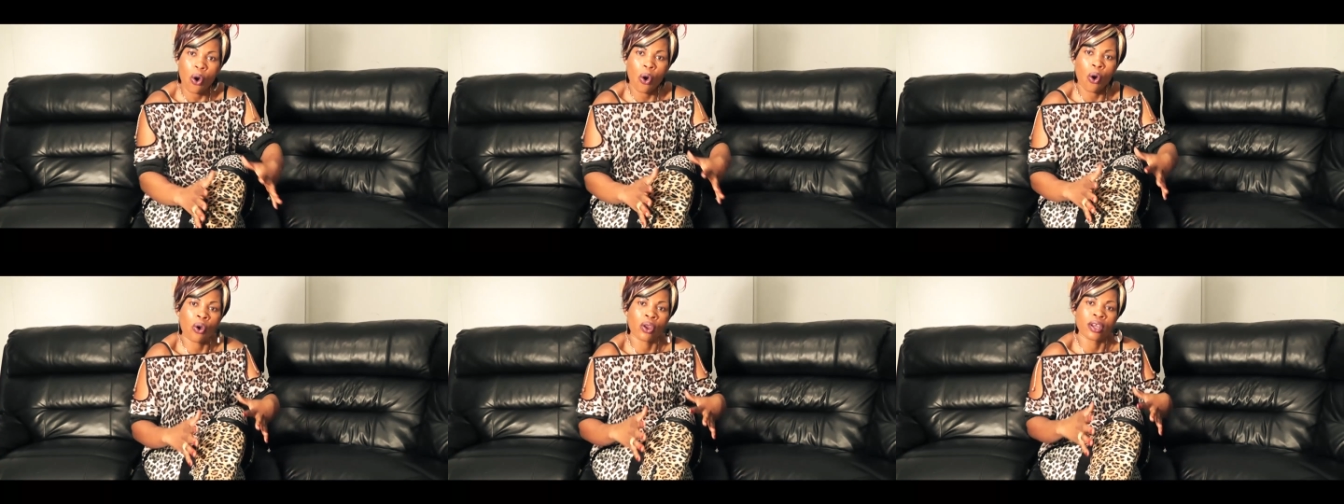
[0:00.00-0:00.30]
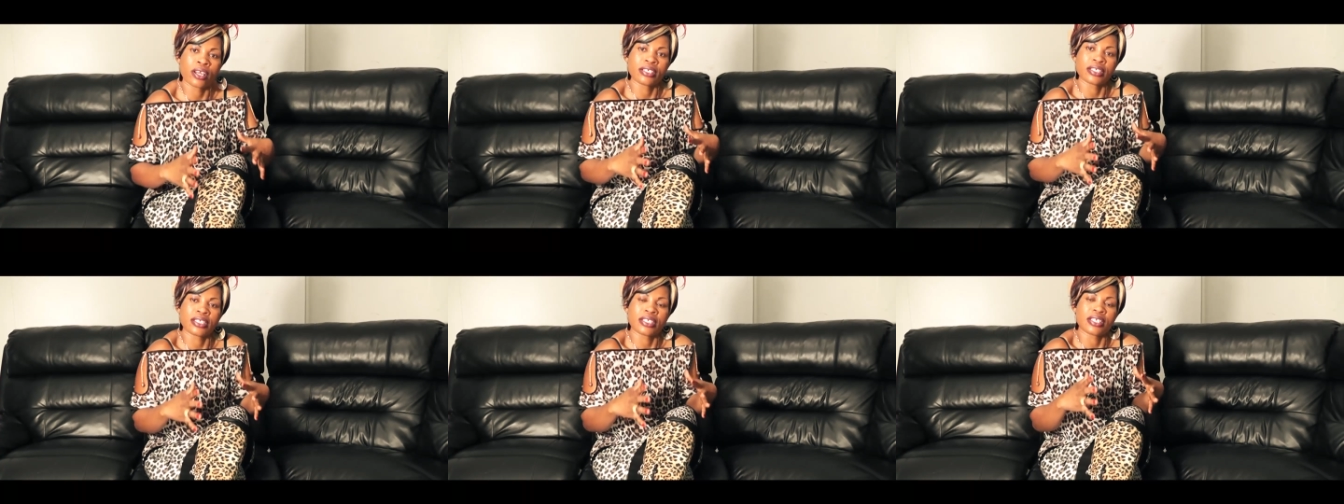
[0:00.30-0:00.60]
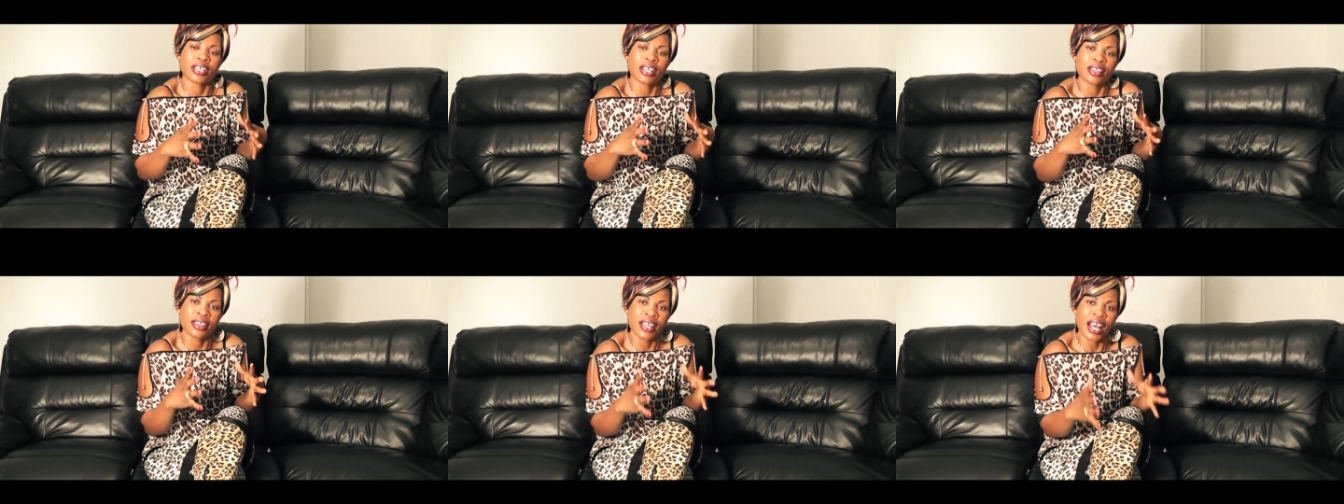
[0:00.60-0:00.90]
on
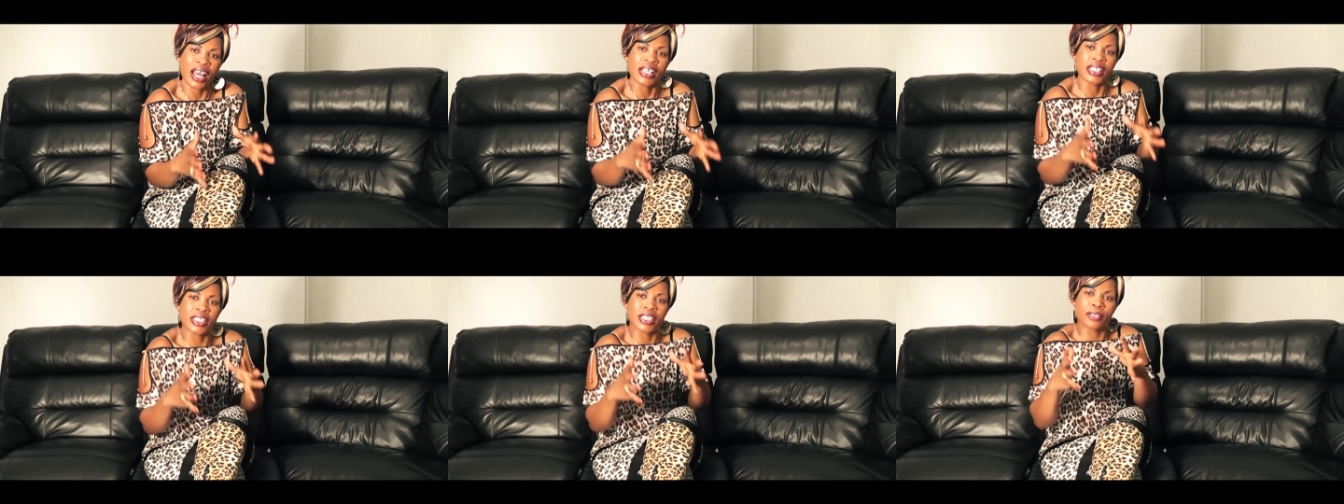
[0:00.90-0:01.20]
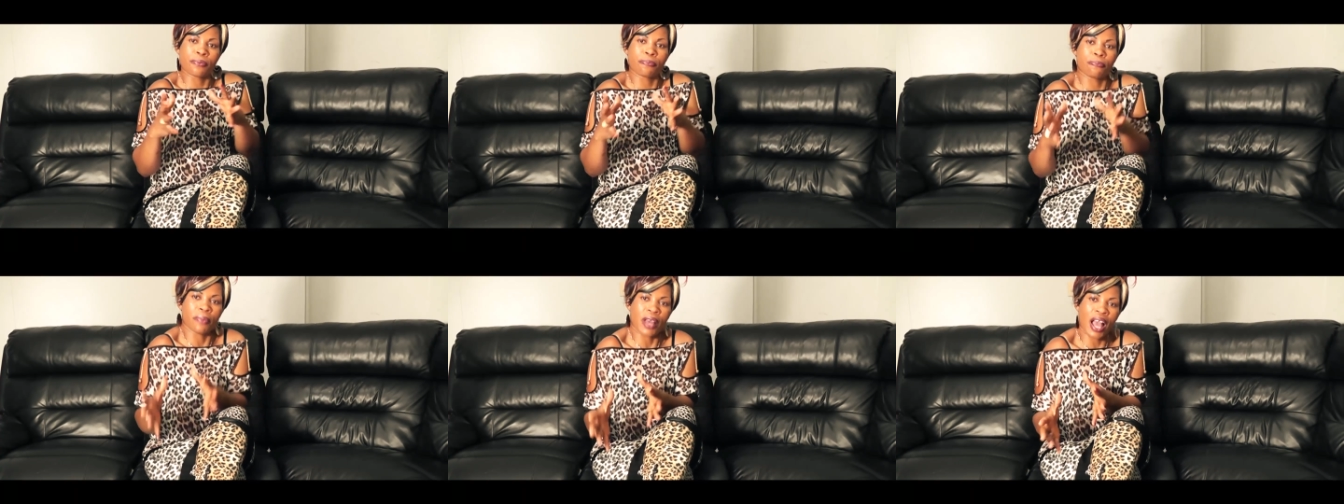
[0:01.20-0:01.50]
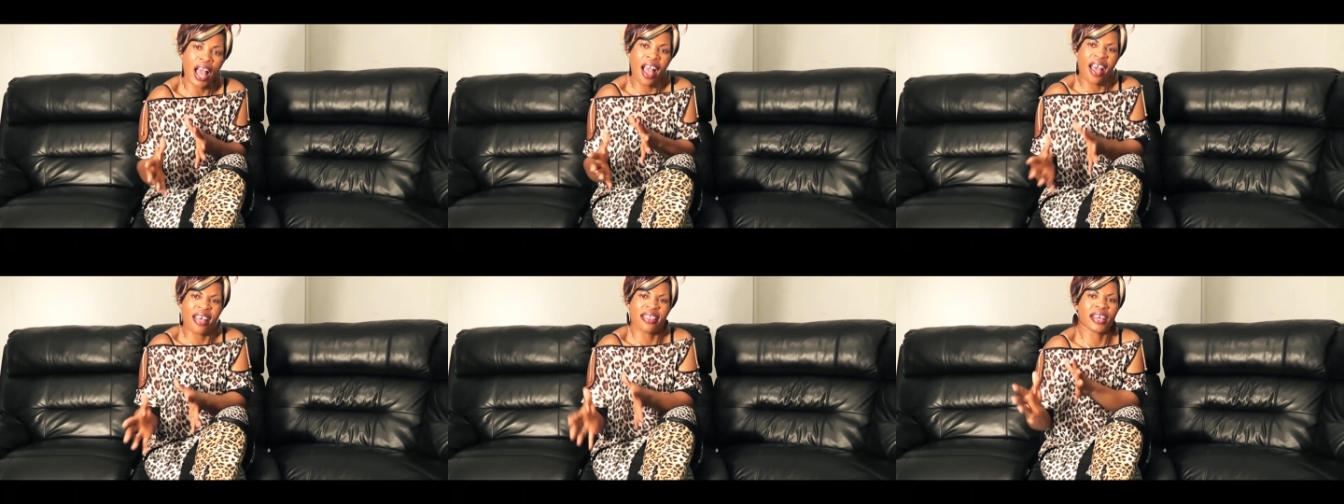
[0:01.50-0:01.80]
that
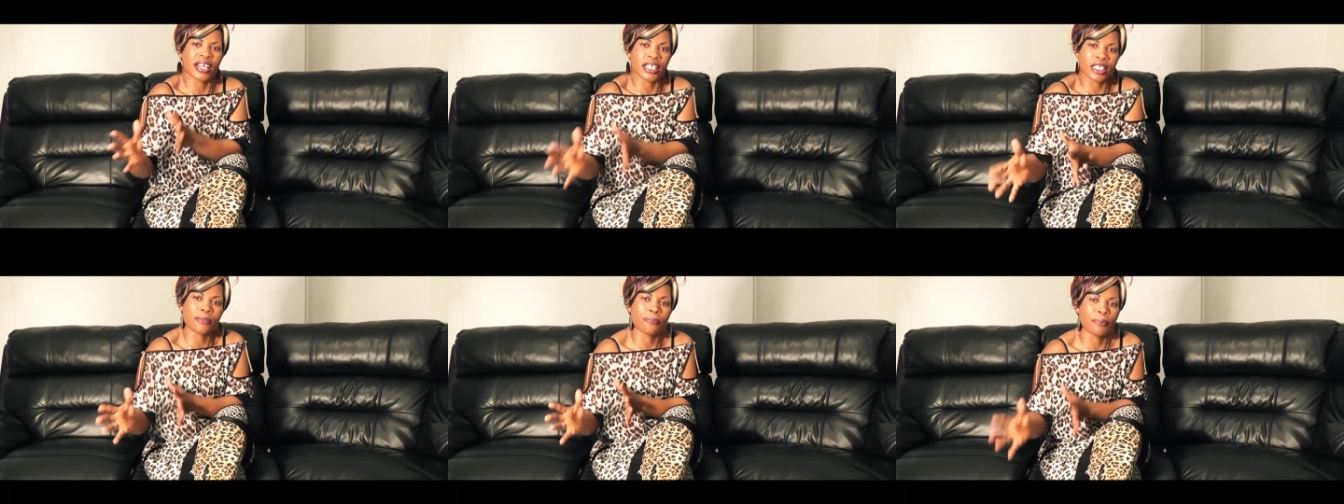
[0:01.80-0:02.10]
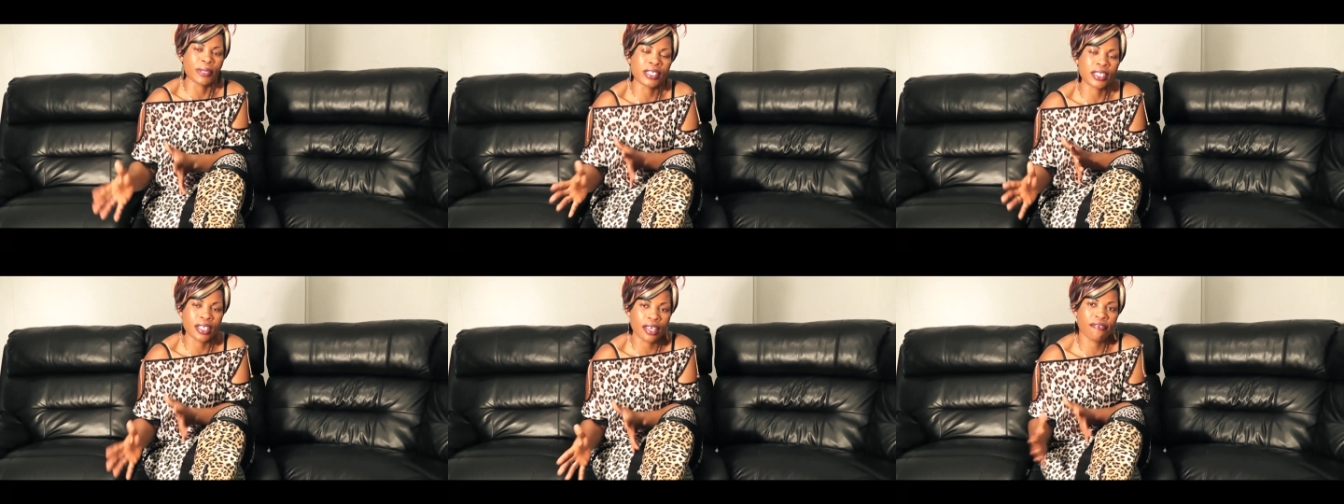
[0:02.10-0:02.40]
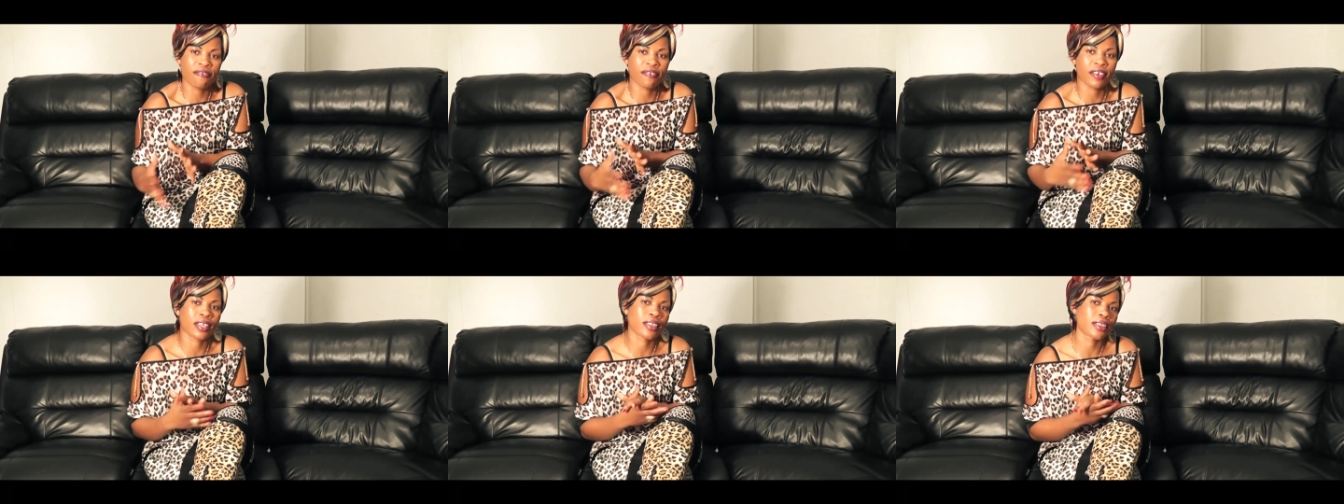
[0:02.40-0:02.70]
other
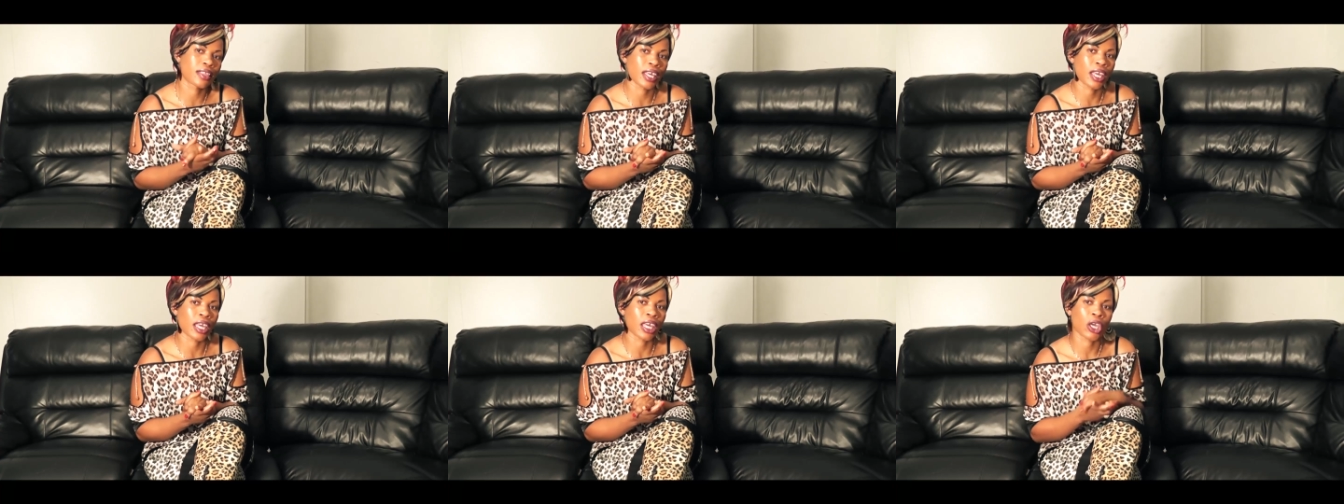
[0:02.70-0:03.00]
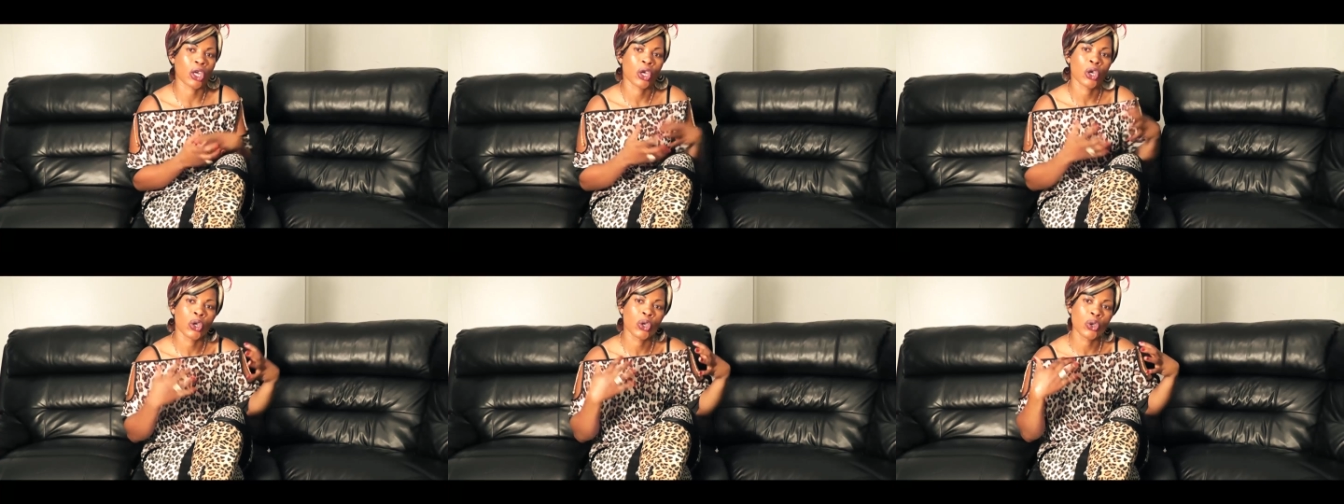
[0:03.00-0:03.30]
specific thing